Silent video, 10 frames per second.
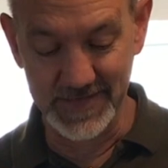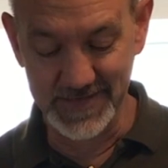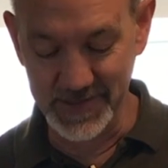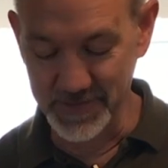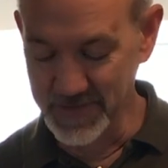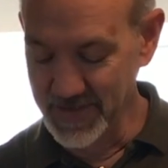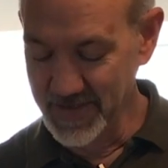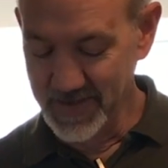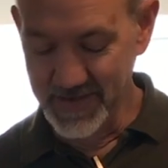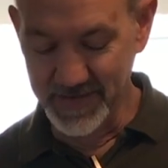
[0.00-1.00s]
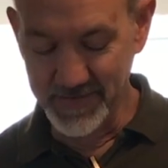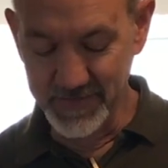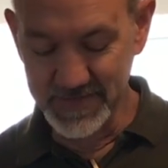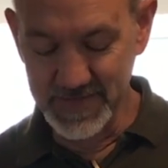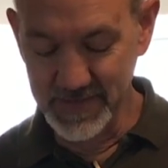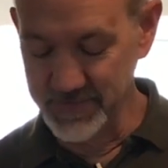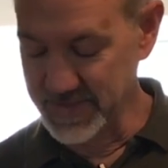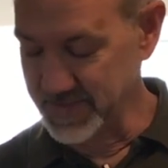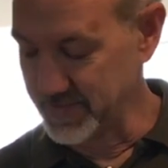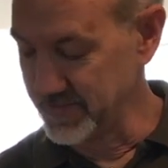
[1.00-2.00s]
So the first thing that we
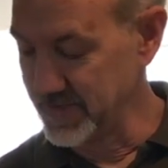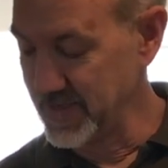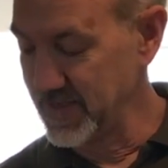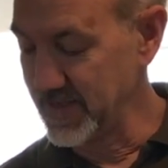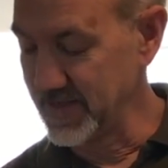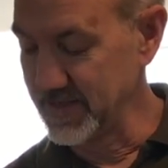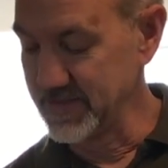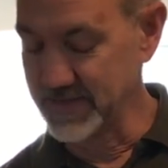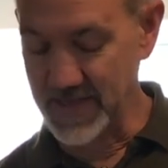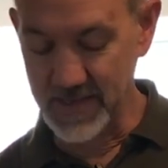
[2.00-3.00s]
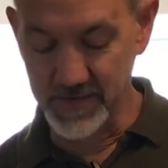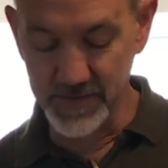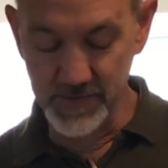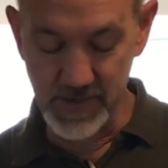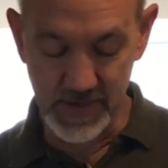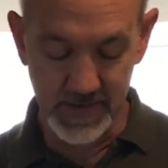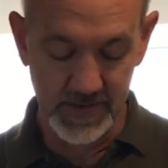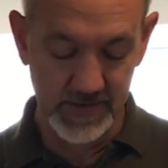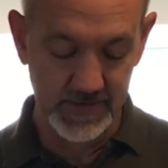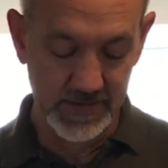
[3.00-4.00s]
do is add all the water
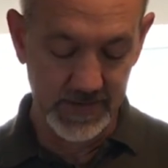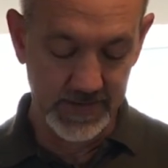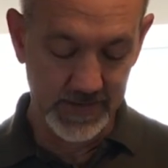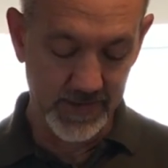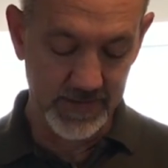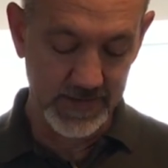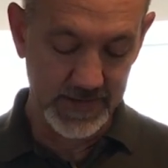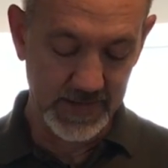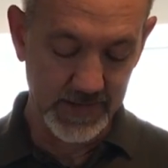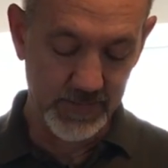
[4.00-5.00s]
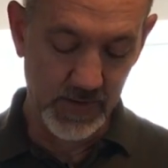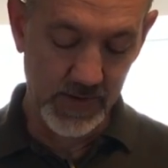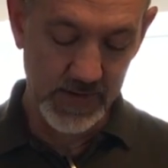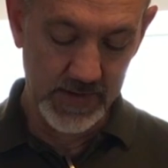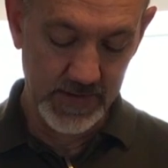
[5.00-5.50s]
to the starter that's in the bowl,